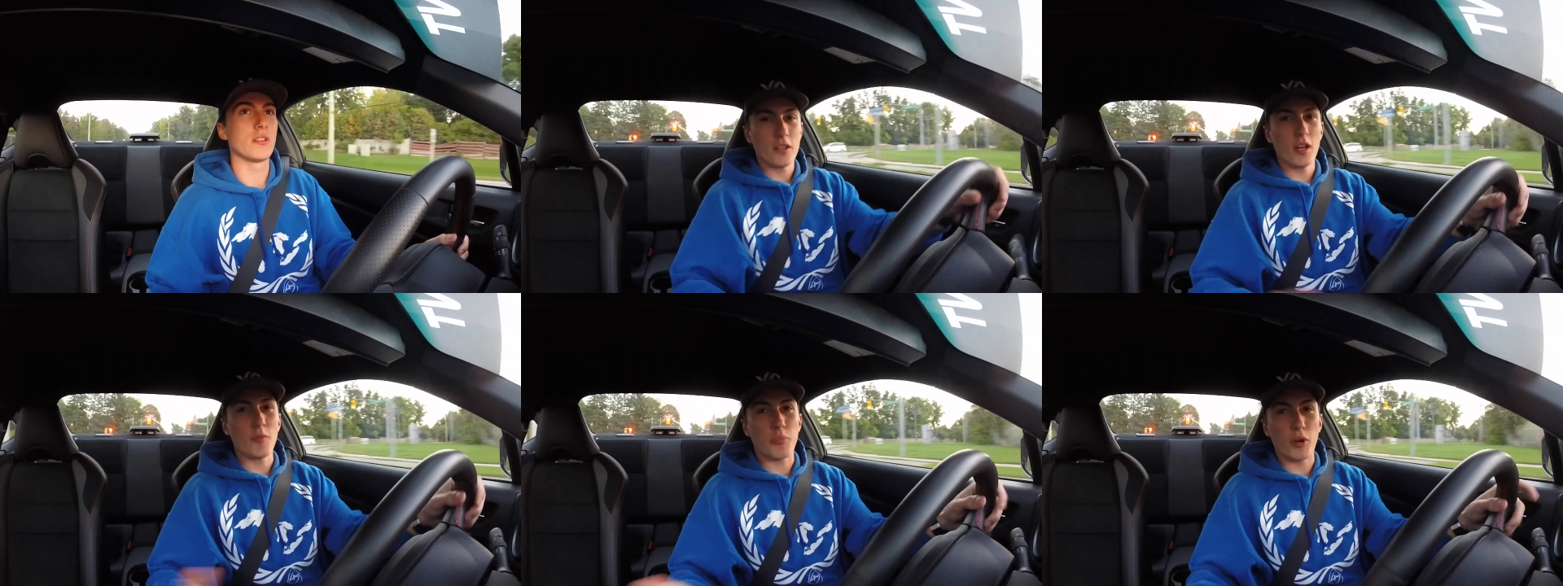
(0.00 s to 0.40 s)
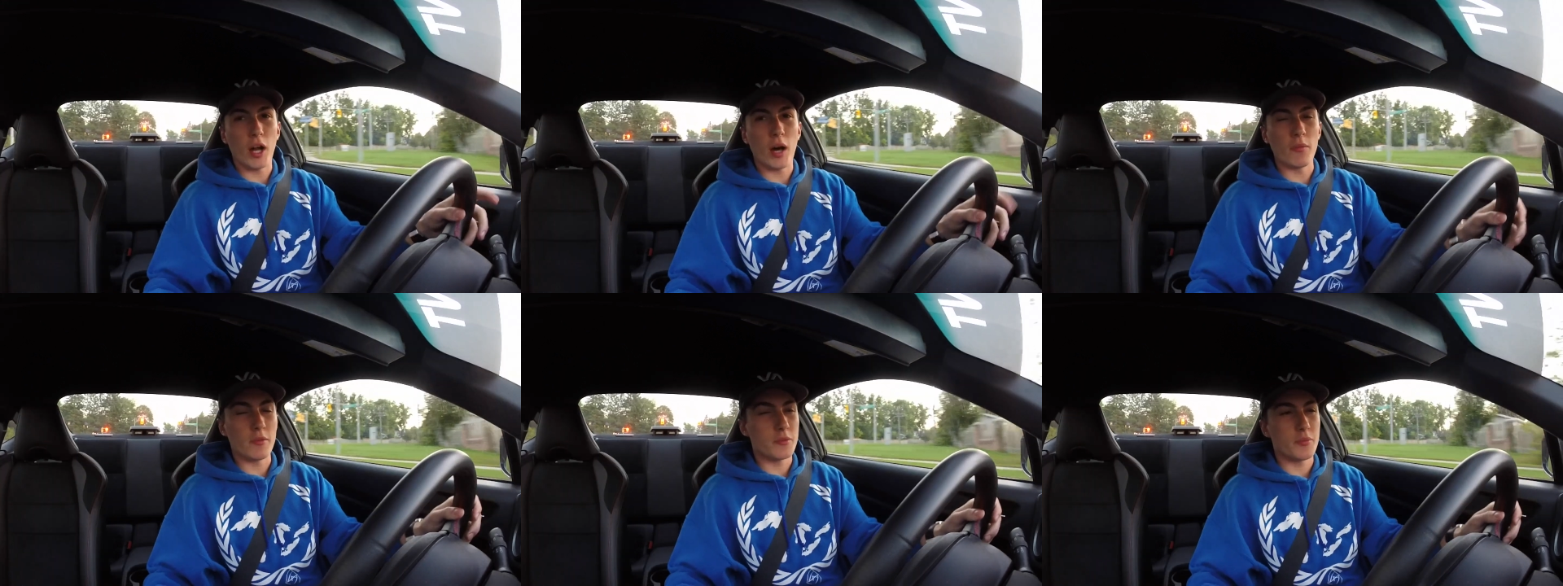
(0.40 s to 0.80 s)
Not
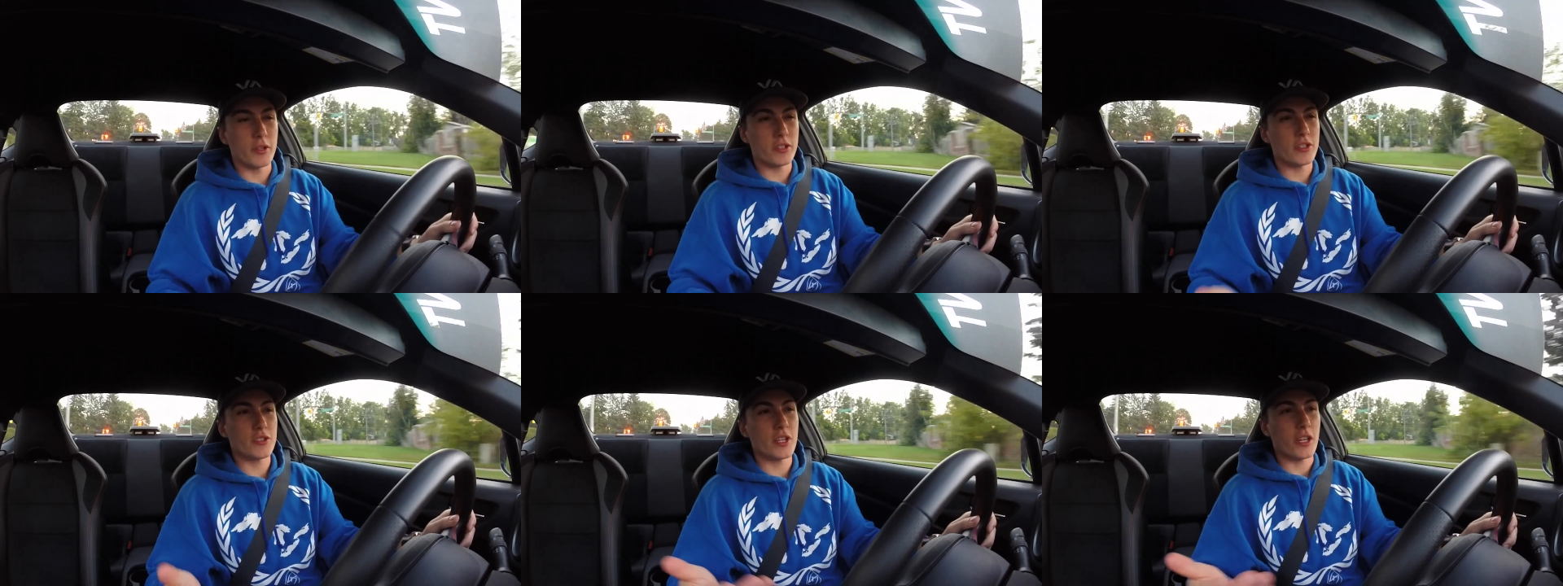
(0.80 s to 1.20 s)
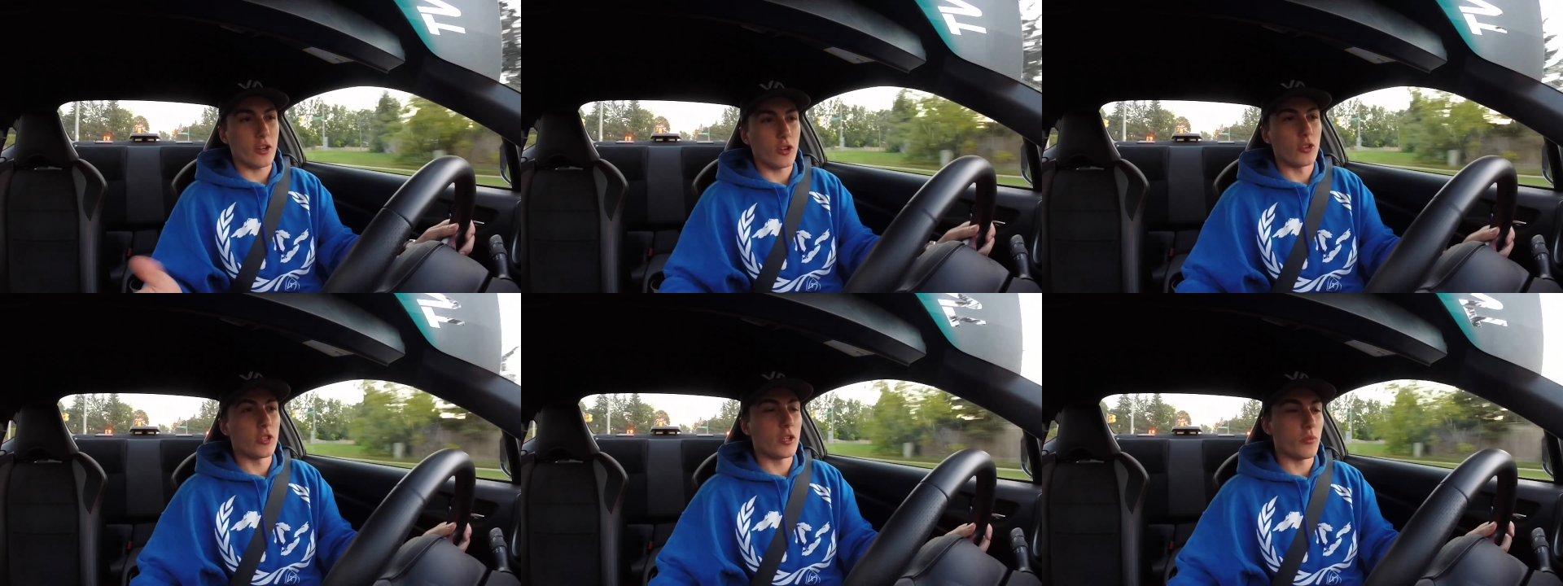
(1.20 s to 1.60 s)
problems, but just like
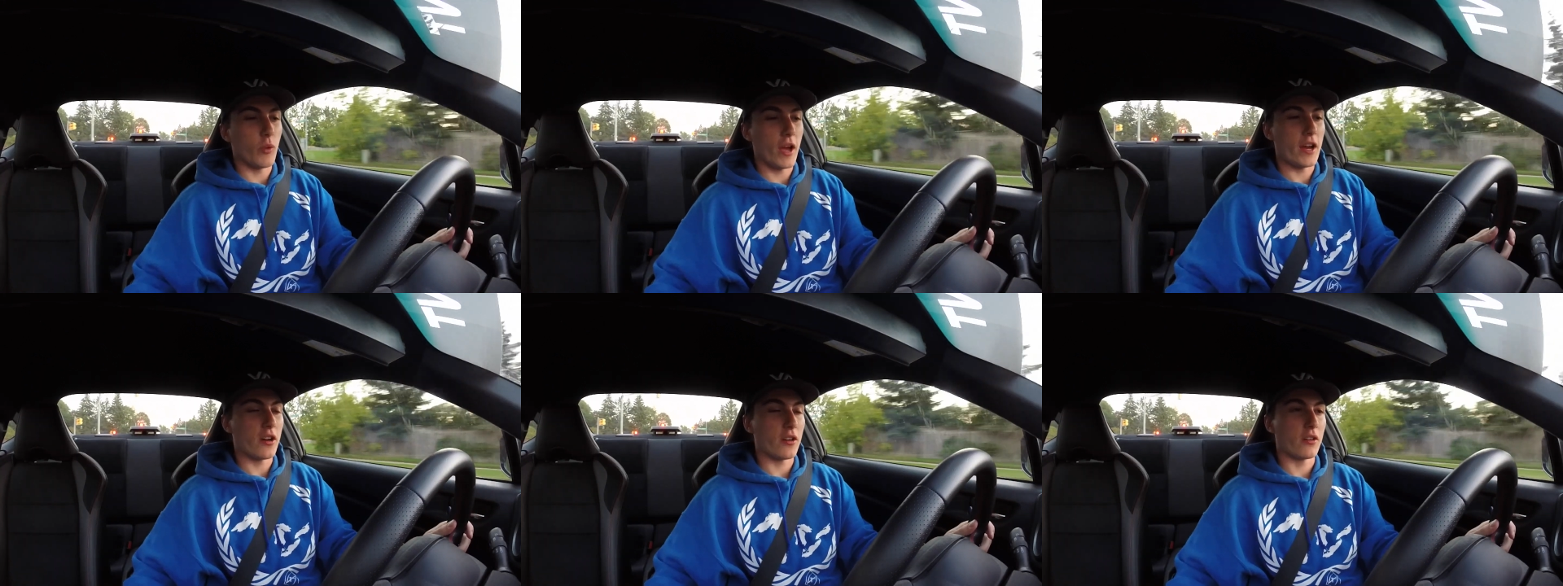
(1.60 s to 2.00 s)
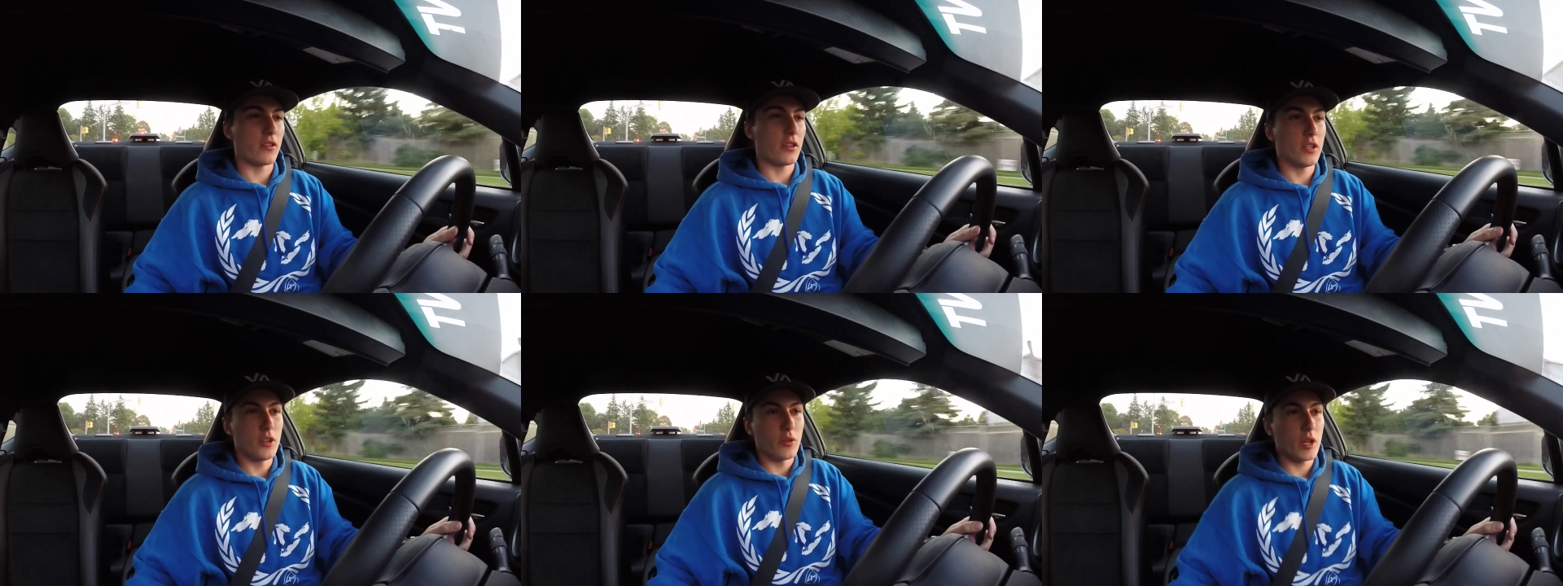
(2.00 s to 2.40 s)
early wear.
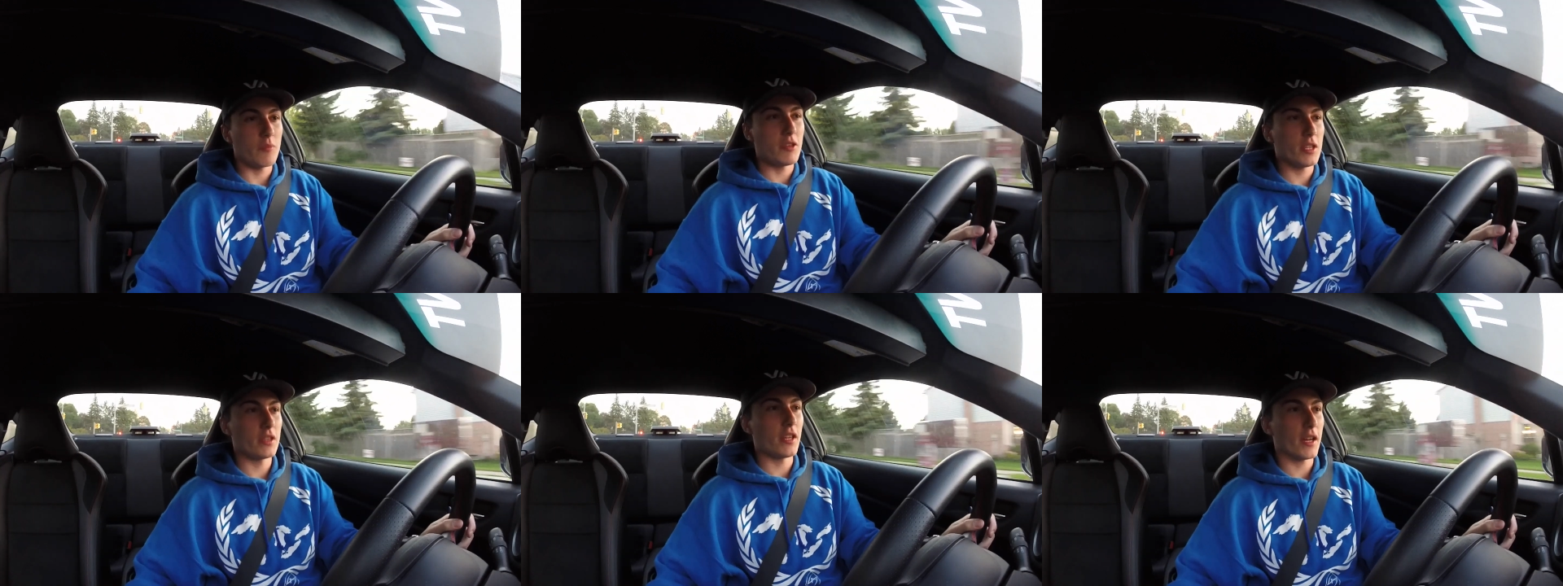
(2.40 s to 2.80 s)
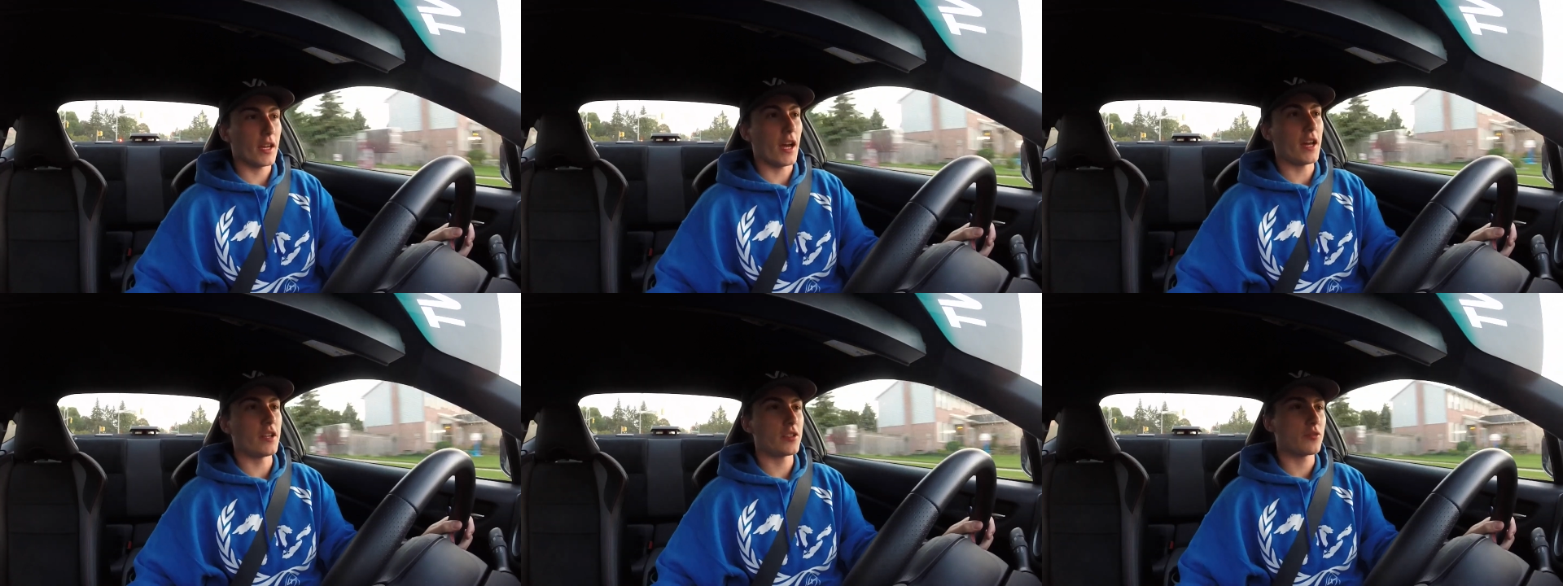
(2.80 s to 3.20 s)
You know what I mean?
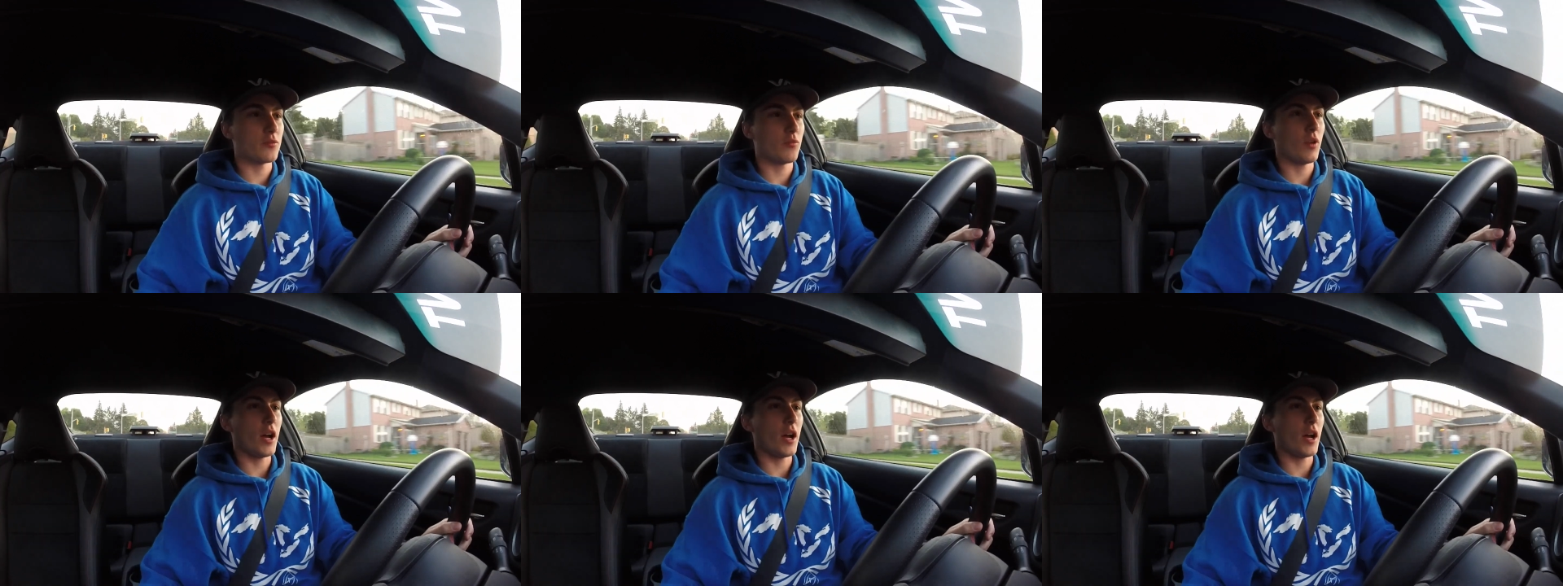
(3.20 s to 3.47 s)
Like I just